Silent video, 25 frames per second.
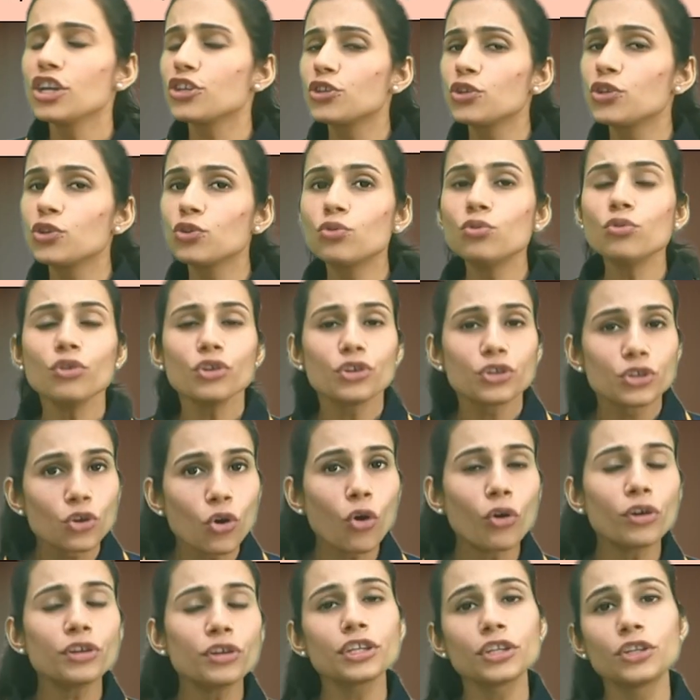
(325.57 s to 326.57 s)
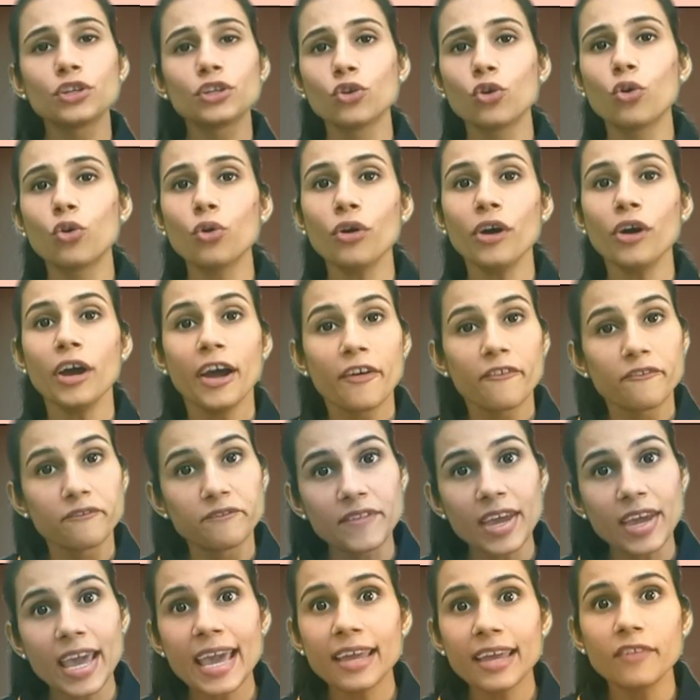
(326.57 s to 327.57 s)
You don't know
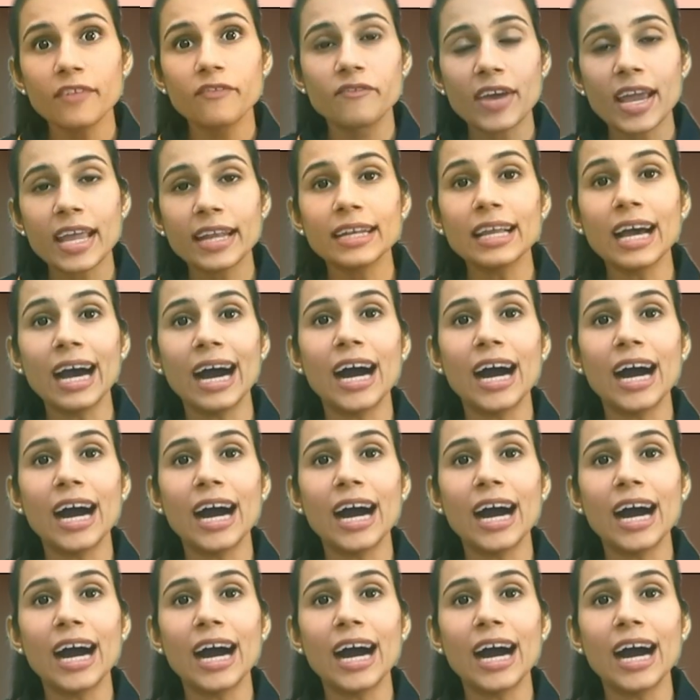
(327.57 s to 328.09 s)
where, when,